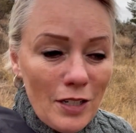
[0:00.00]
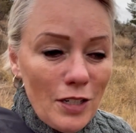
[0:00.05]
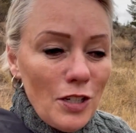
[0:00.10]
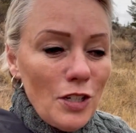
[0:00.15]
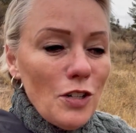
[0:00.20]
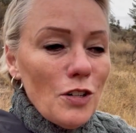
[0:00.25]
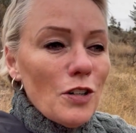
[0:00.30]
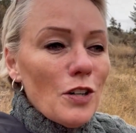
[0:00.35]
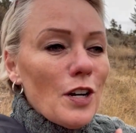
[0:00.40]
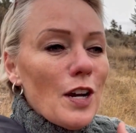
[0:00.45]

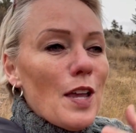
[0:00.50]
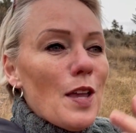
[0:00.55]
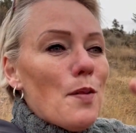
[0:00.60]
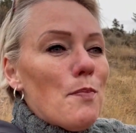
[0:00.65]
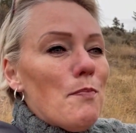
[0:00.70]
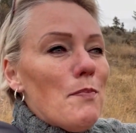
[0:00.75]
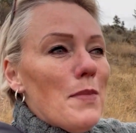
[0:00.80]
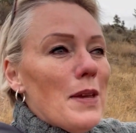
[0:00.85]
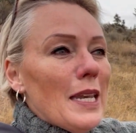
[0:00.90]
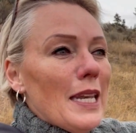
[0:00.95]
You're
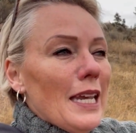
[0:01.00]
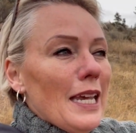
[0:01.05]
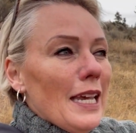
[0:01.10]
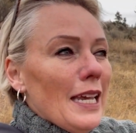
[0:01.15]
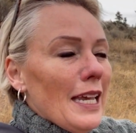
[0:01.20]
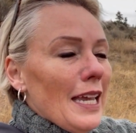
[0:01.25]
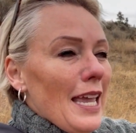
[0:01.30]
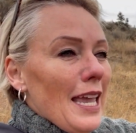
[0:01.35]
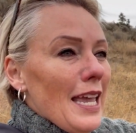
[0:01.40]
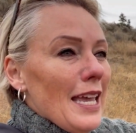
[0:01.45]

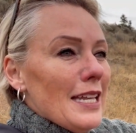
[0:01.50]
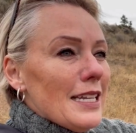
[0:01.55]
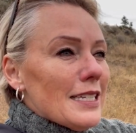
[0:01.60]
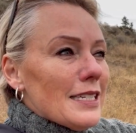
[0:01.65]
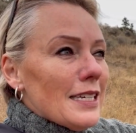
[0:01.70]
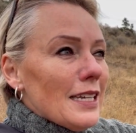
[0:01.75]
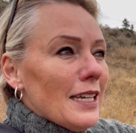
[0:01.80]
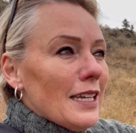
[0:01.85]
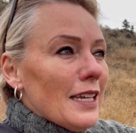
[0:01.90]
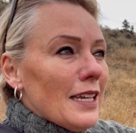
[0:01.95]
emitting
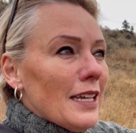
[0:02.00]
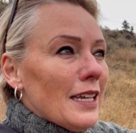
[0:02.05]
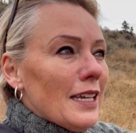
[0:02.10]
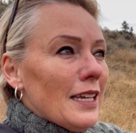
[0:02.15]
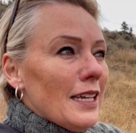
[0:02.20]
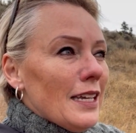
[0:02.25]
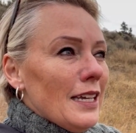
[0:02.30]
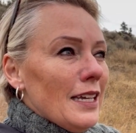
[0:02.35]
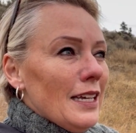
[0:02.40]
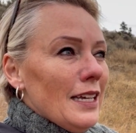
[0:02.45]
it,
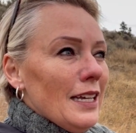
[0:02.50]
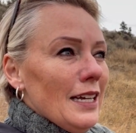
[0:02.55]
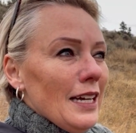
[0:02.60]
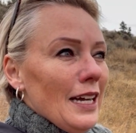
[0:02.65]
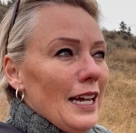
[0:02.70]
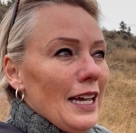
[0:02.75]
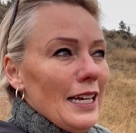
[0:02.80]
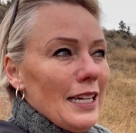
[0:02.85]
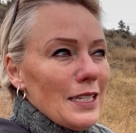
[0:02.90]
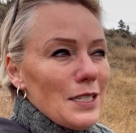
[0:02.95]

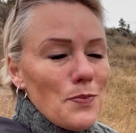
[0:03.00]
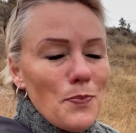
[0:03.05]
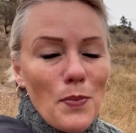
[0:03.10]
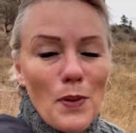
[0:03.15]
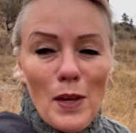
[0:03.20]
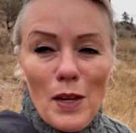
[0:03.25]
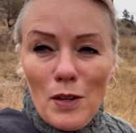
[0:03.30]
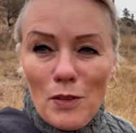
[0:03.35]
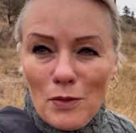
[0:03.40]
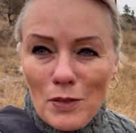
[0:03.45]
and it's
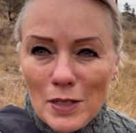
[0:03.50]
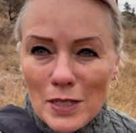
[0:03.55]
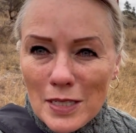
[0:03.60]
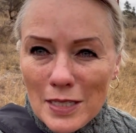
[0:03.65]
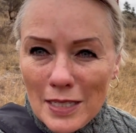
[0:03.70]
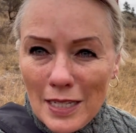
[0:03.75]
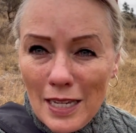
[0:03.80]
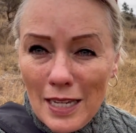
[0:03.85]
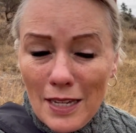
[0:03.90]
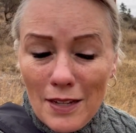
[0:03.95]
being
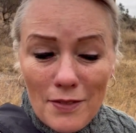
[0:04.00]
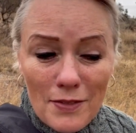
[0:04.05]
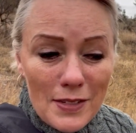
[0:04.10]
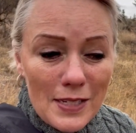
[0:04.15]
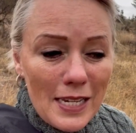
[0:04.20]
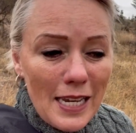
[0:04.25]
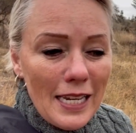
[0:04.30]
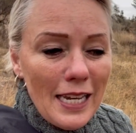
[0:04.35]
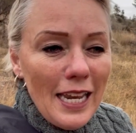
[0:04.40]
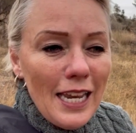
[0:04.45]
received
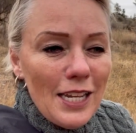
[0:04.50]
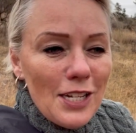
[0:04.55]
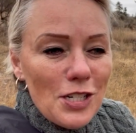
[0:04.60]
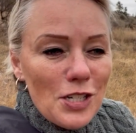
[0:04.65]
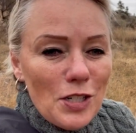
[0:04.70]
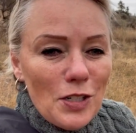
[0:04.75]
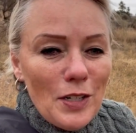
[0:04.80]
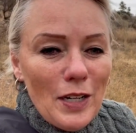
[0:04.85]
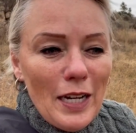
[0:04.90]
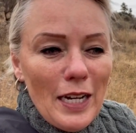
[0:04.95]
and
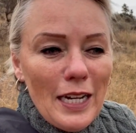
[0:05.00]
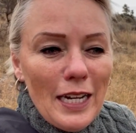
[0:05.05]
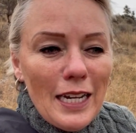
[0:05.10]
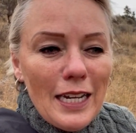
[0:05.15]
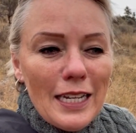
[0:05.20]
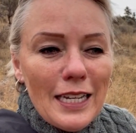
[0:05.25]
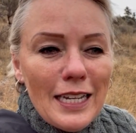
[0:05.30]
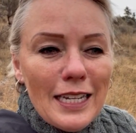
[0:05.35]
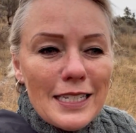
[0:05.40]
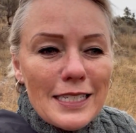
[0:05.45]

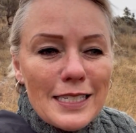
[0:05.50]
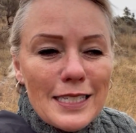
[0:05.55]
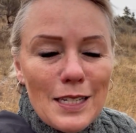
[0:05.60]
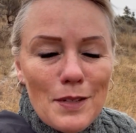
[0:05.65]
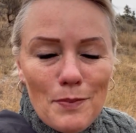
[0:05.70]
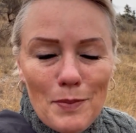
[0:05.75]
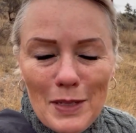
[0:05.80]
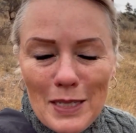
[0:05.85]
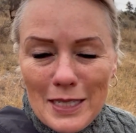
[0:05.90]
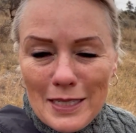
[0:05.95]
integrated
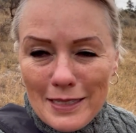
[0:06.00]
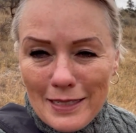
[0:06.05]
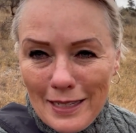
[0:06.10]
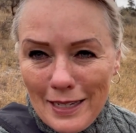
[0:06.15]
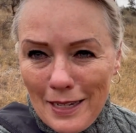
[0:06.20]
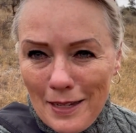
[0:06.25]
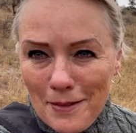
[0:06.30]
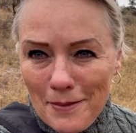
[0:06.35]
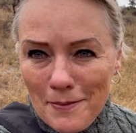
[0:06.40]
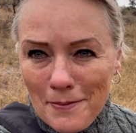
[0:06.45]
seamlessly.